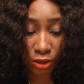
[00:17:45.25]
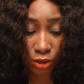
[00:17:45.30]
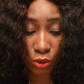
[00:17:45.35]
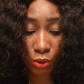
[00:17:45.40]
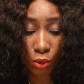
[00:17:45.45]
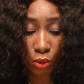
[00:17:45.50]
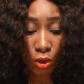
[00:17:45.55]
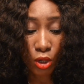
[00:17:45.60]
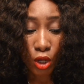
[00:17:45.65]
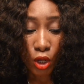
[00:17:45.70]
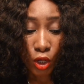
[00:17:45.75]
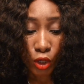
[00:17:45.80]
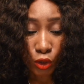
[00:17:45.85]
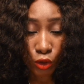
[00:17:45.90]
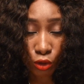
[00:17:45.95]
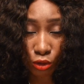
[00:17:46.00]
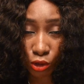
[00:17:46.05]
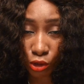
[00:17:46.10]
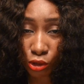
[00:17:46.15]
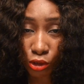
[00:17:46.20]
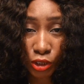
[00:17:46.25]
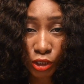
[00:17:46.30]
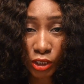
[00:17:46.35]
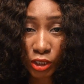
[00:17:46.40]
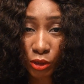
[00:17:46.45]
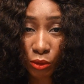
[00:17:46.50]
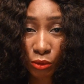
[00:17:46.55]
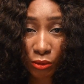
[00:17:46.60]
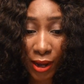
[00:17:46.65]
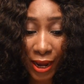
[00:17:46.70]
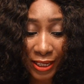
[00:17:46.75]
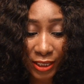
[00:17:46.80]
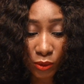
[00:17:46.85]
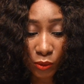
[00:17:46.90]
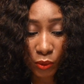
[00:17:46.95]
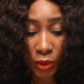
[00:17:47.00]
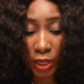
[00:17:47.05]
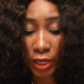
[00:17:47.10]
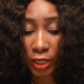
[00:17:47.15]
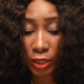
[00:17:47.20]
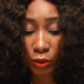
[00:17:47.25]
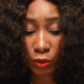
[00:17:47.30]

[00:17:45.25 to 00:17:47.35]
So you do it the right way.